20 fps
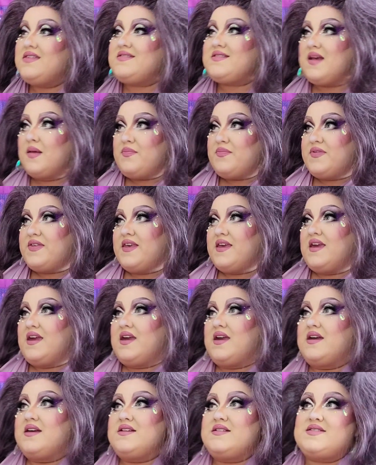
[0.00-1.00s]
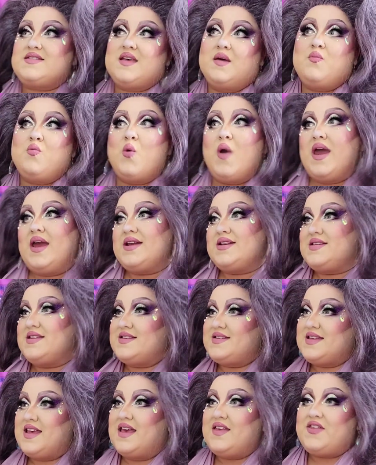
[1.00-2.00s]
Some way
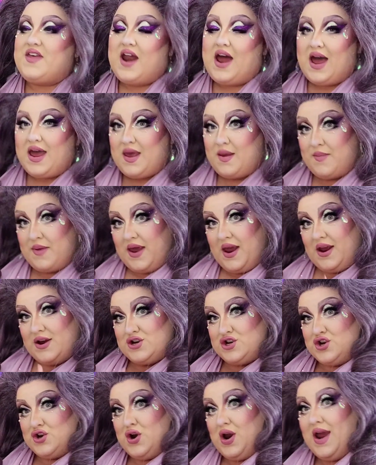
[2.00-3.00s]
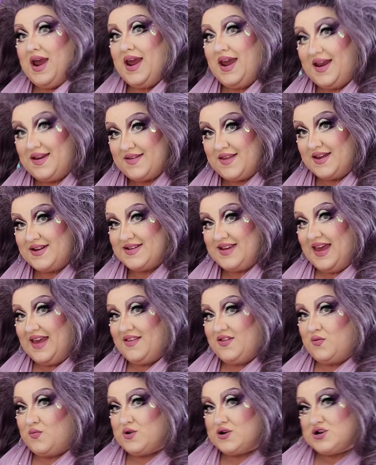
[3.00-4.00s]
to say that I am a train, like
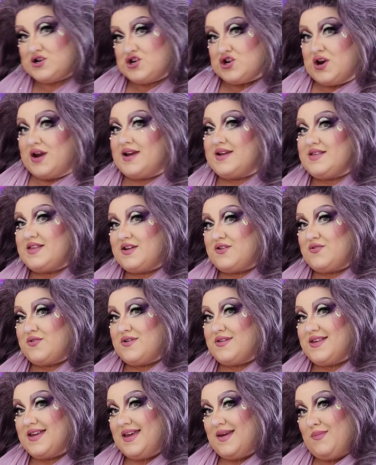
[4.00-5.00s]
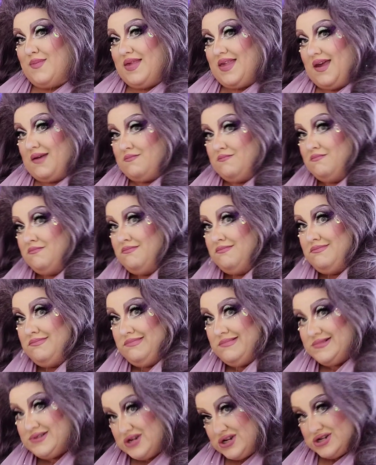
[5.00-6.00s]
take the word train literally and be like
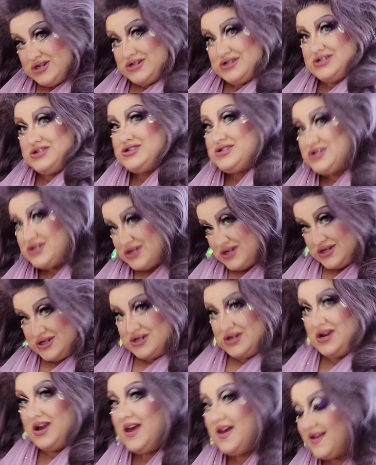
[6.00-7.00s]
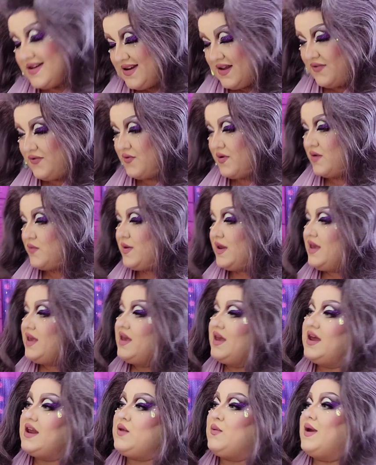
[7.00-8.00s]
down the runway.
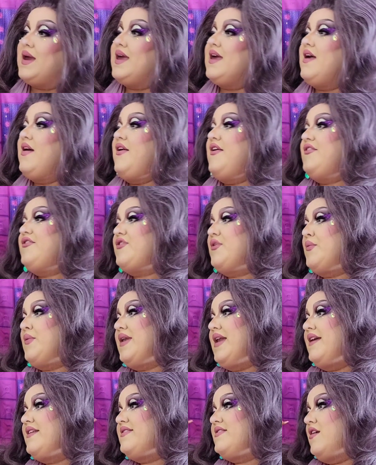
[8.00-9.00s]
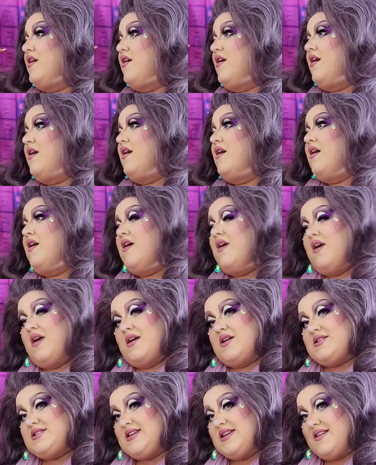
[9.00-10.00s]
Anyway, so when I saw
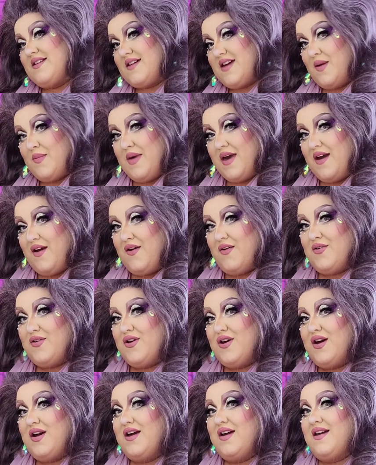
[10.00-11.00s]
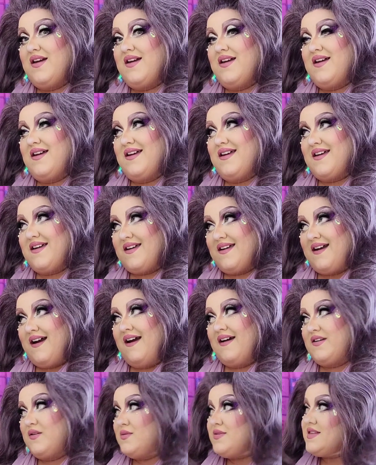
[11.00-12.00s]
Tina come out
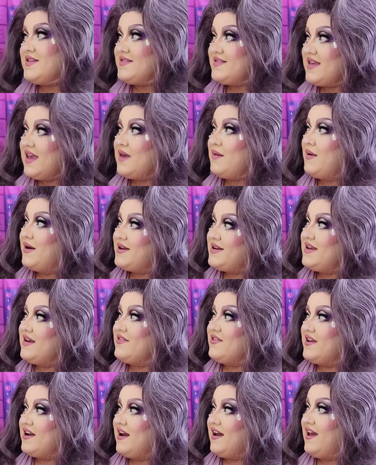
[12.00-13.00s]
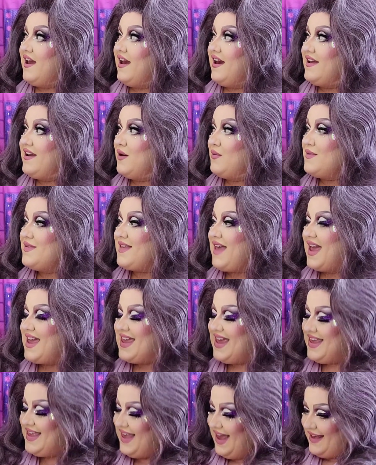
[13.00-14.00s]
kind of with the same idea that I had, I was
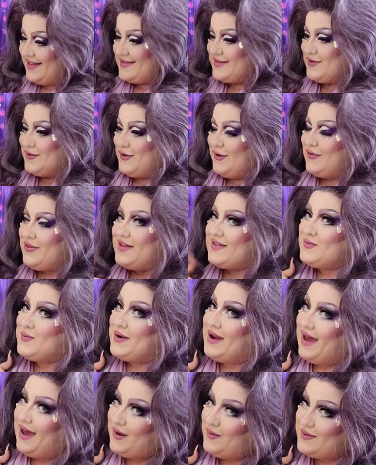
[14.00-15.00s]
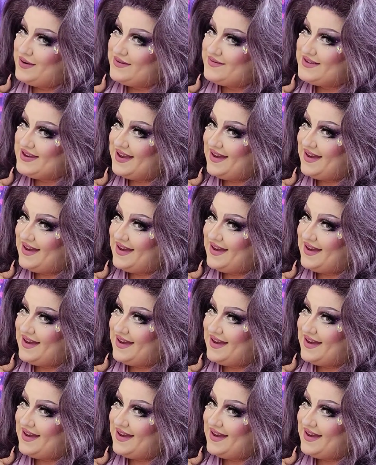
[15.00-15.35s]
like, yes, girl, that's what I would have